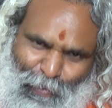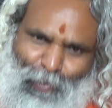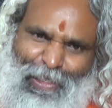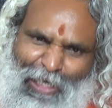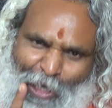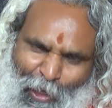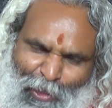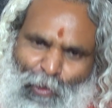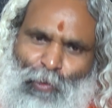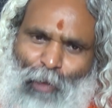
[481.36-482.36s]
to
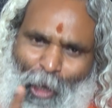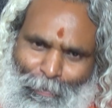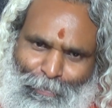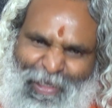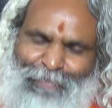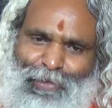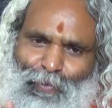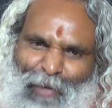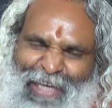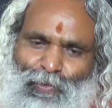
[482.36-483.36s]
learn to
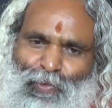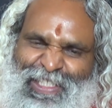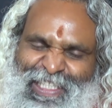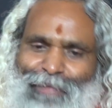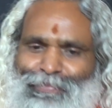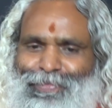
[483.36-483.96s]
uplift oneself.